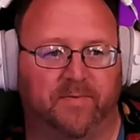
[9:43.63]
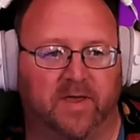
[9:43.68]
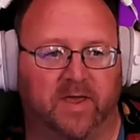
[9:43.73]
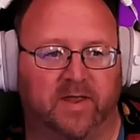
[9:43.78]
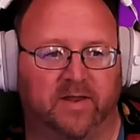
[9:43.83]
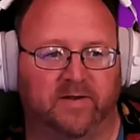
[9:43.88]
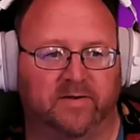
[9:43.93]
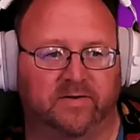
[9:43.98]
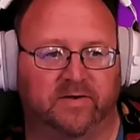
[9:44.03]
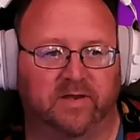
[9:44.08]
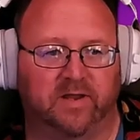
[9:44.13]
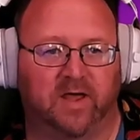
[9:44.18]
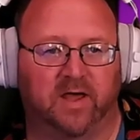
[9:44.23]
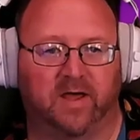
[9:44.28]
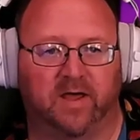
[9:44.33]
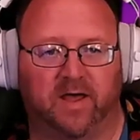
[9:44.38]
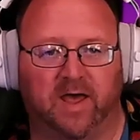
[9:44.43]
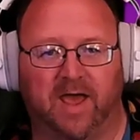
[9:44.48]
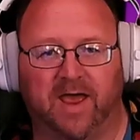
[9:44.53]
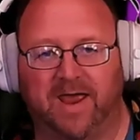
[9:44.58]
and
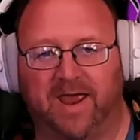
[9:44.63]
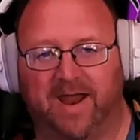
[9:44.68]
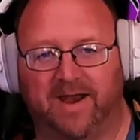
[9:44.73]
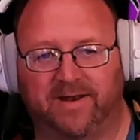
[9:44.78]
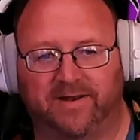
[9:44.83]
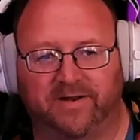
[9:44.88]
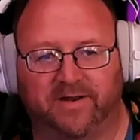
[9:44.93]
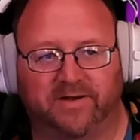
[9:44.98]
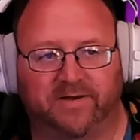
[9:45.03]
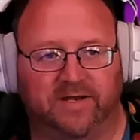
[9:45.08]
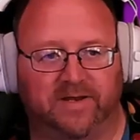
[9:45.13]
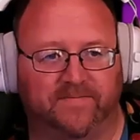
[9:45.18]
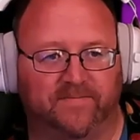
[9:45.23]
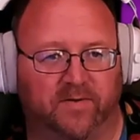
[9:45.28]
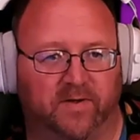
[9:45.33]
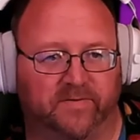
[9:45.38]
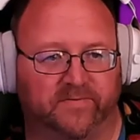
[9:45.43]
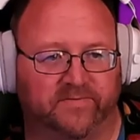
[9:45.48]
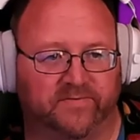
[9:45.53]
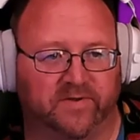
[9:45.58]
I added a
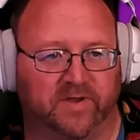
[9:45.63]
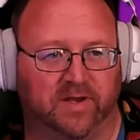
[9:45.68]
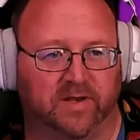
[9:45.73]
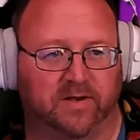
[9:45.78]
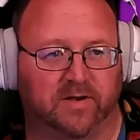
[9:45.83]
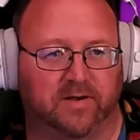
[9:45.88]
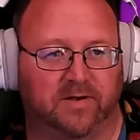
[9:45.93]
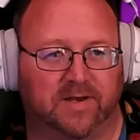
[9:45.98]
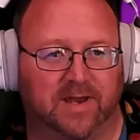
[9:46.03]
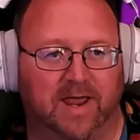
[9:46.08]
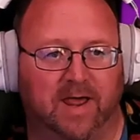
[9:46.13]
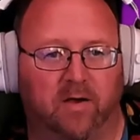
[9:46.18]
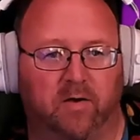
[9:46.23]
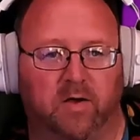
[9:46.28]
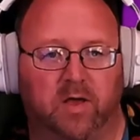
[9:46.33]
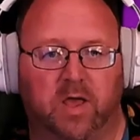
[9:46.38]
default scene. Now,